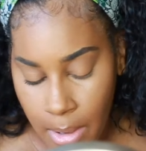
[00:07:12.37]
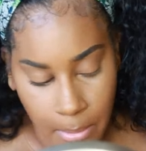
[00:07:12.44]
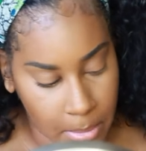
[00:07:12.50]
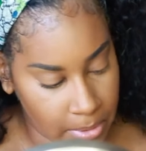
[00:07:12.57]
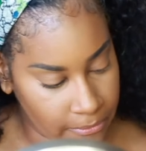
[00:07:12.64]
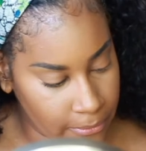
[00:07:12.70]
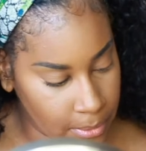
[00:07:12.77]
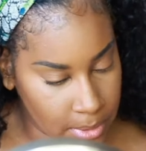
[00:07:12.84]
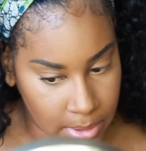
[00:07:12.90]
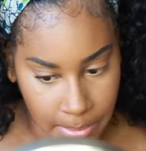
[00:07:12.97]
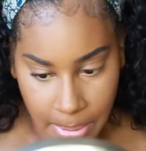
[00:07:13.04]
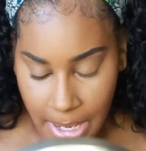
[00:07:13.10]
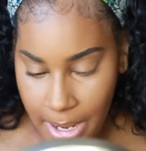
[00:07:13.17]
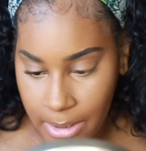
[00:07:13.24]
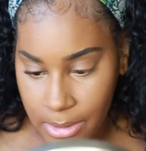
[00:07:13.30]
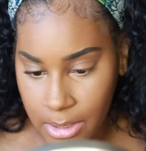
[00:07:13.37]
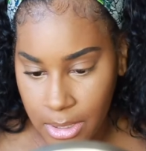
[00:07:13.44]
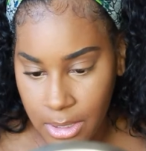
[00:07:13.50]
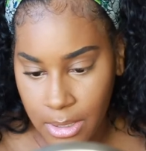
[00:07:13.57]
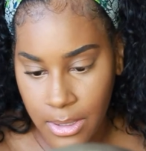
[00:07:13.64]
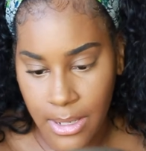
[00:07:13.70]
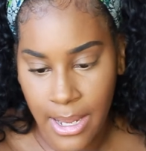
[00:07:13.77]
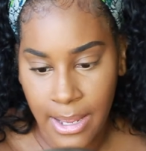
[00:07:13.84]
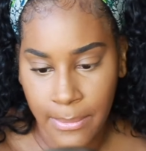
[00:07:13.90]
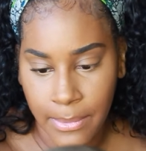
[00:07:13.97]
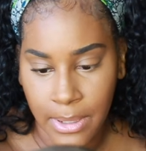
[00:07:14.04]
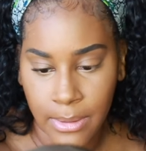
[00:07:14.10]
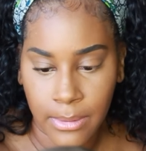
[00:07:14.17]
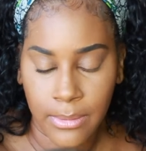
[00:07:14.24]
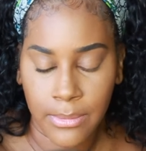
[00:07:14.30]
But for the powder, I
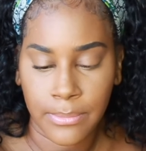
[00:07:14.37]
went...